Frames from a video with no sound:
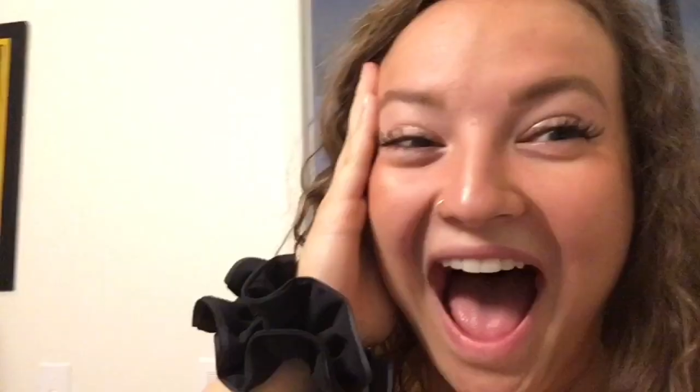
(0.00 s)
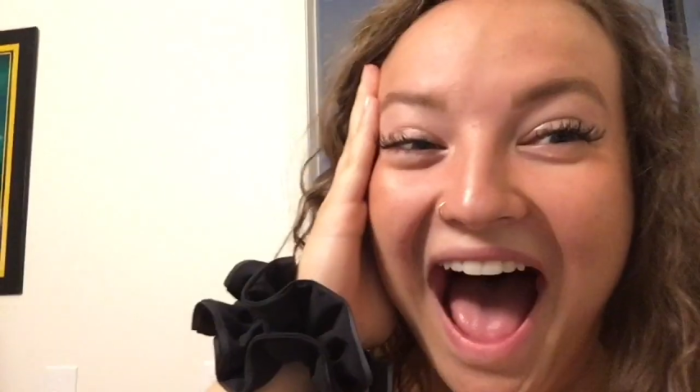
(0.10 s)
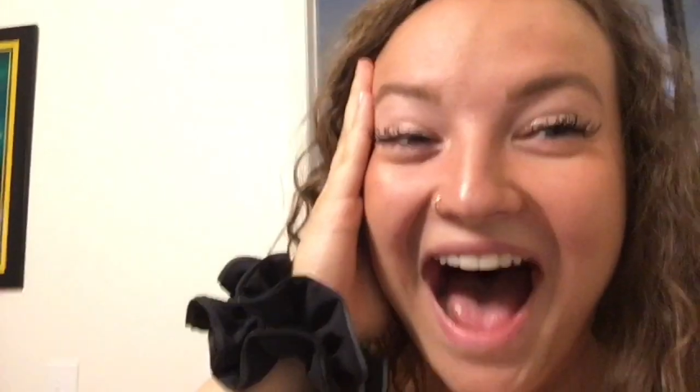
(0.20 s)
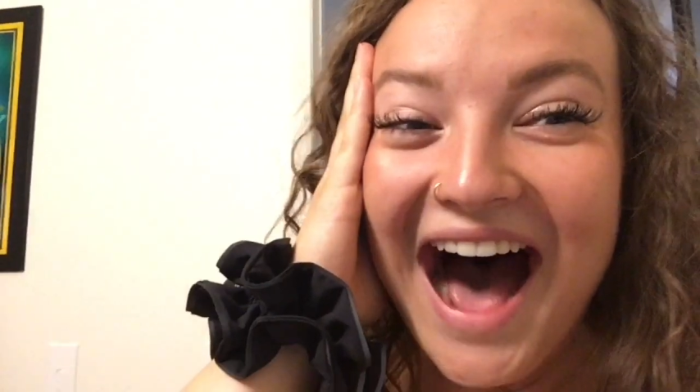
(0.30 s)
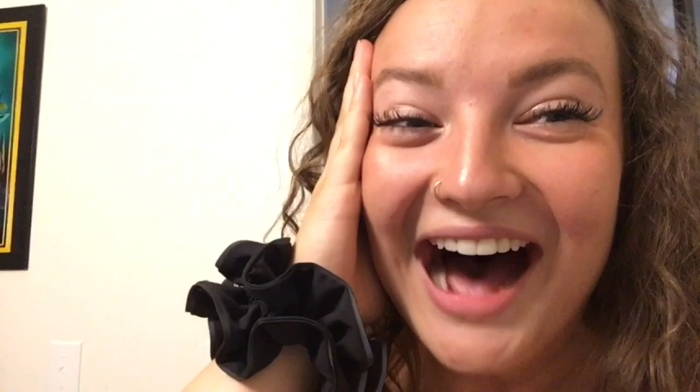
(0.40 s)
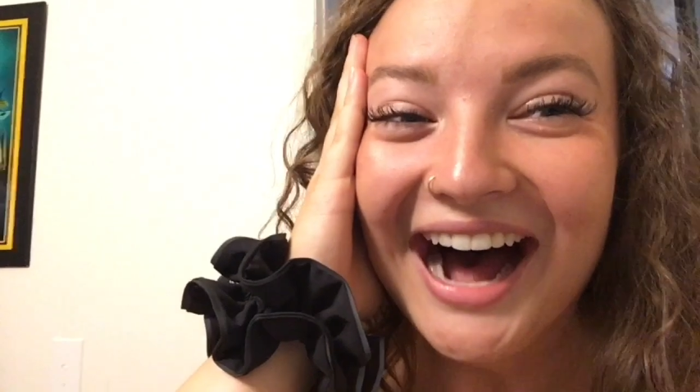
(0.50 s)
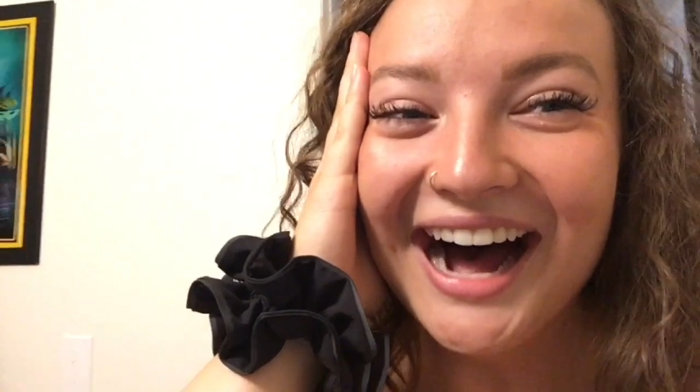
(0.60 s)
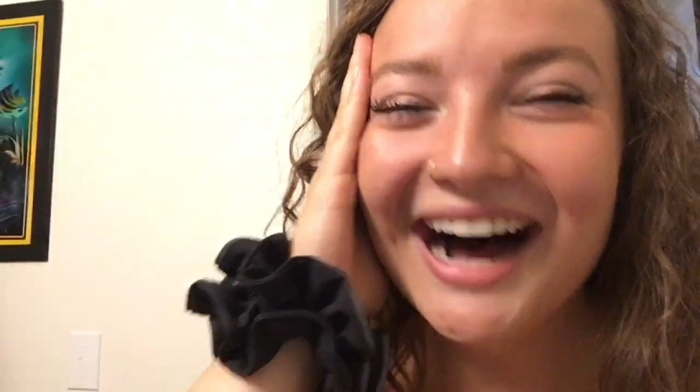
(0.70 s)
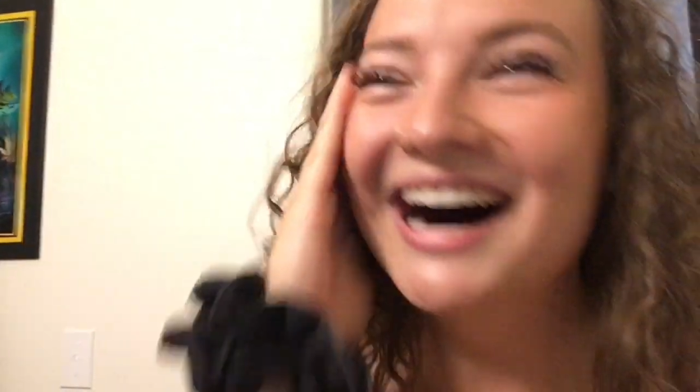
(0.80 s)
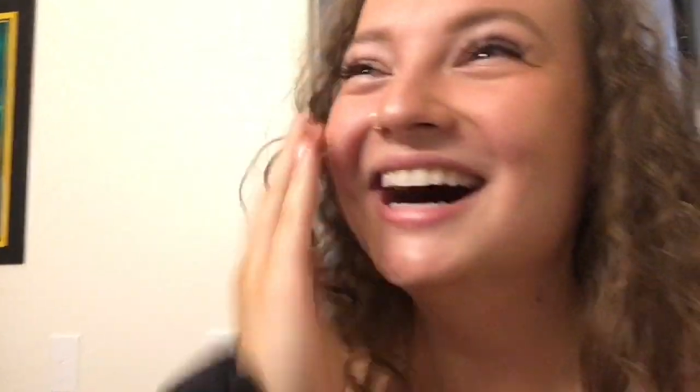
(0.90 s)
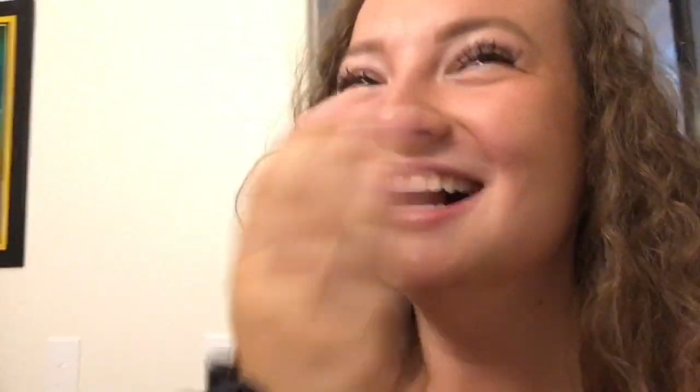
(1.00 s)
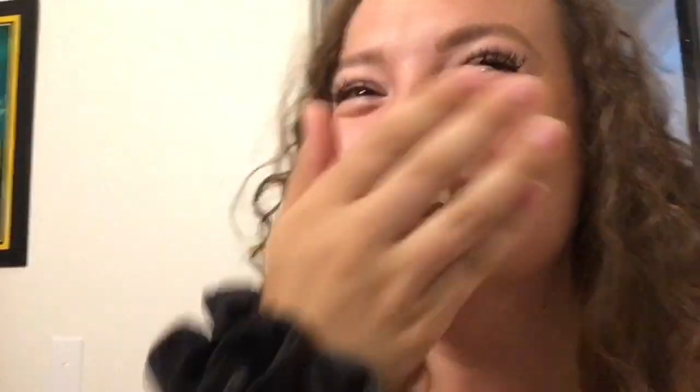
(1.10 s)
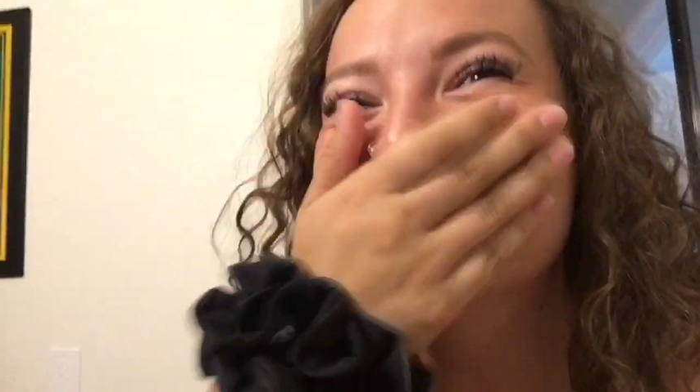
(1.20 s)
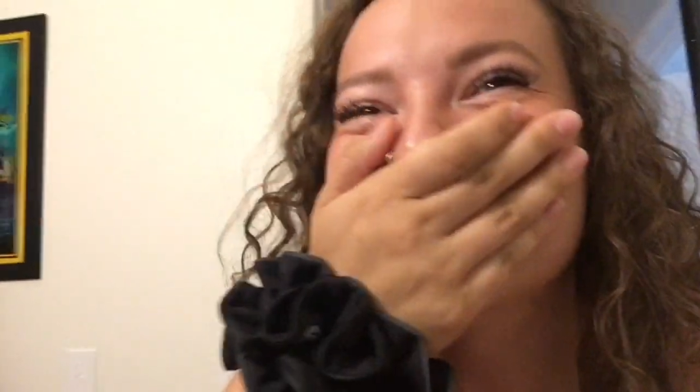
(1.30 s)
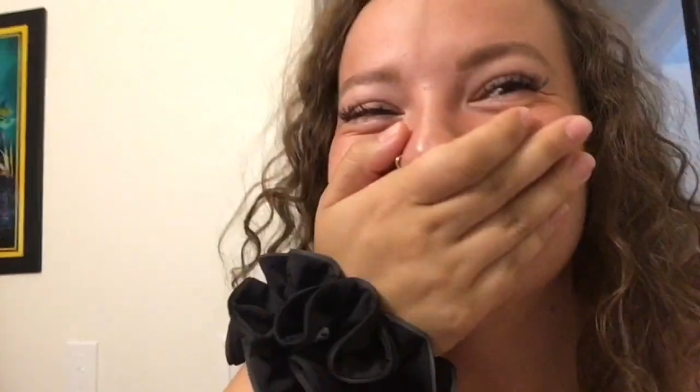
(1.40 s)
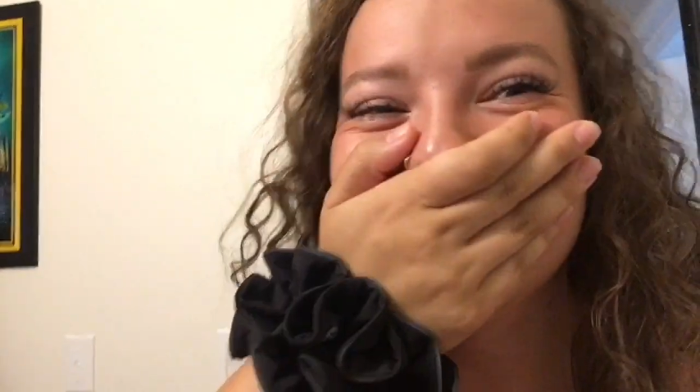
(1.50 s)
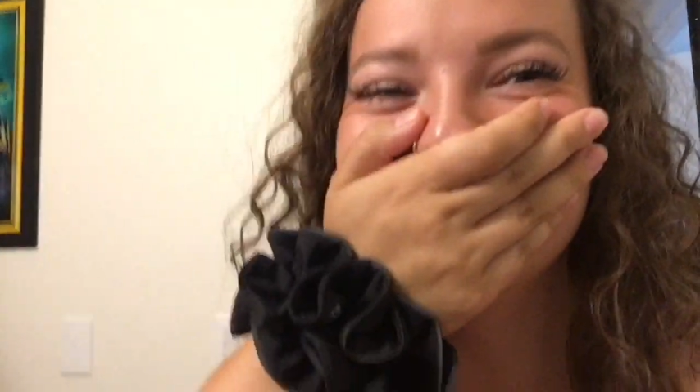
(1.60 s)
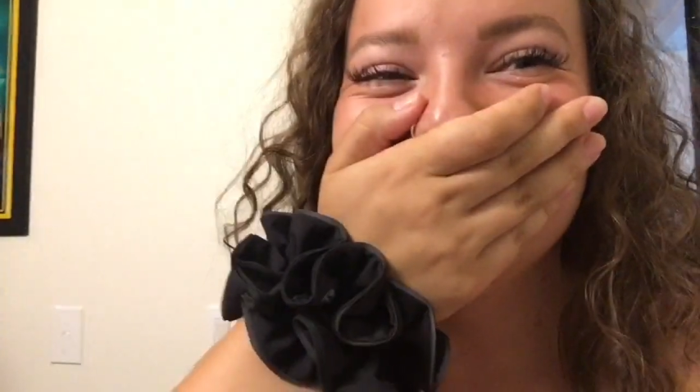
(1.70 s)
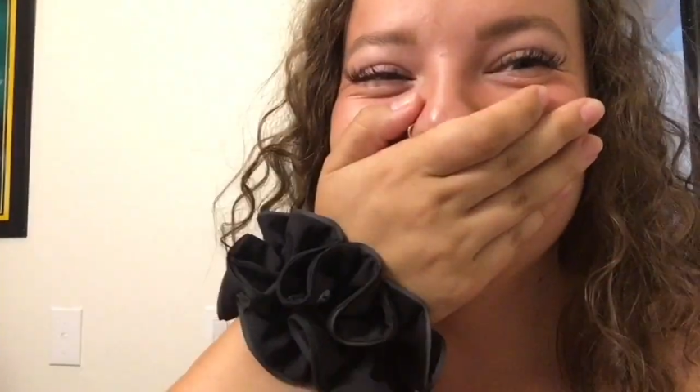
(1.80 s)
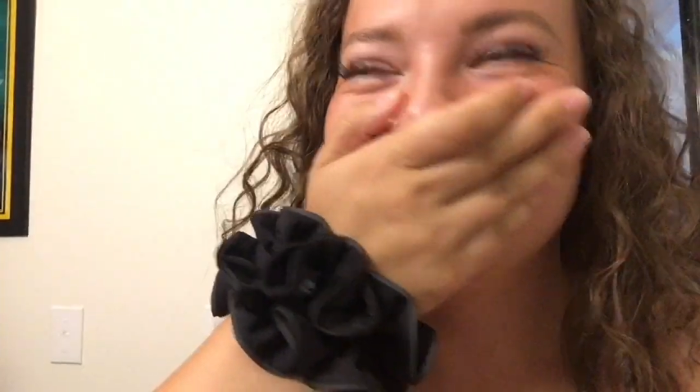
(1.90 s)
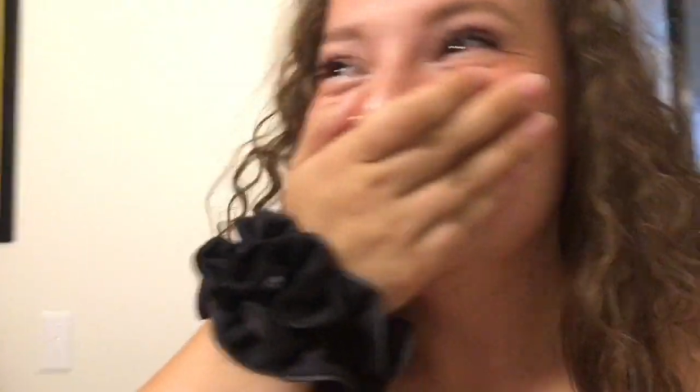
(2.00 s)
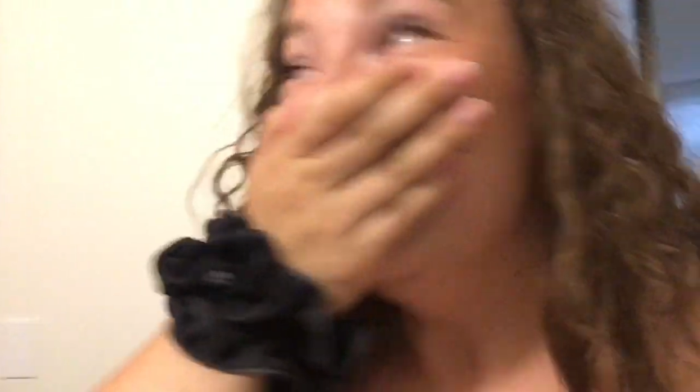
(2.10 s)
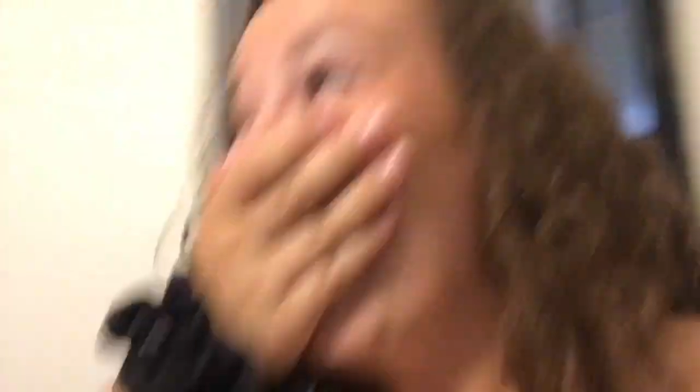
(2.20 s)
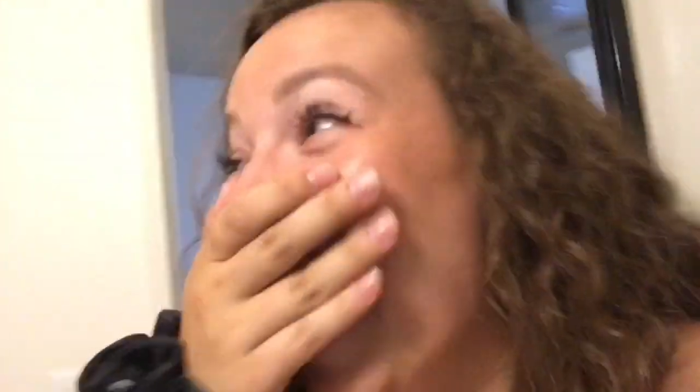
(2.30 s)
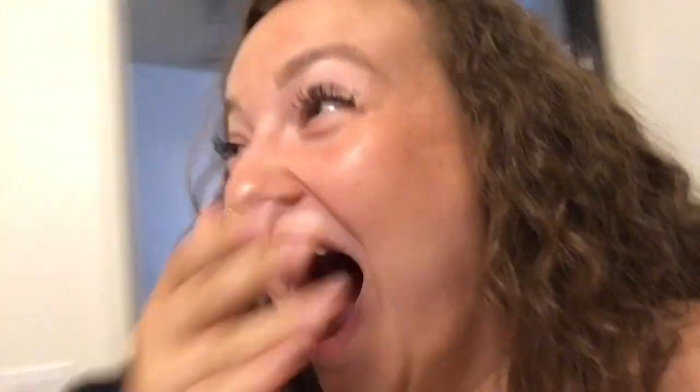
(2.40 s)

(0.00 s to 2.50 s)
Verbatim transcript: Like a singing video and I watched it.